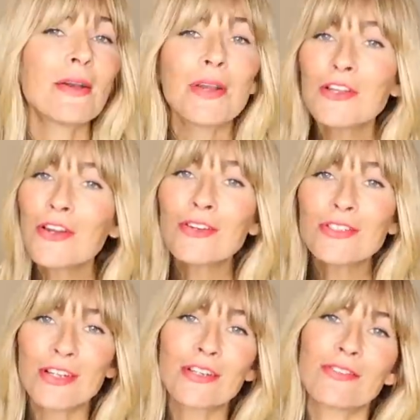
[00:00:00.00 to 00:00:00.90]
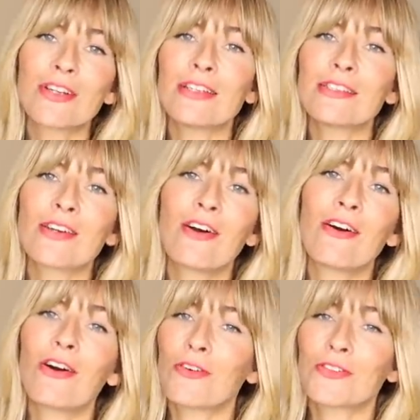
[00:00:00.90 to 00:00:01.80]
Now, I know dungarees
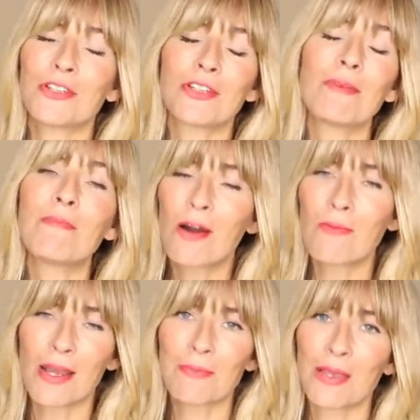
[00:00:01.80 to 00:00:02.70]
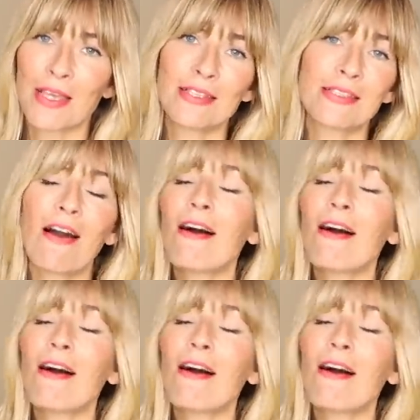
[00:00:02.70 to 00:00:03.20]
are often a Marmite piece.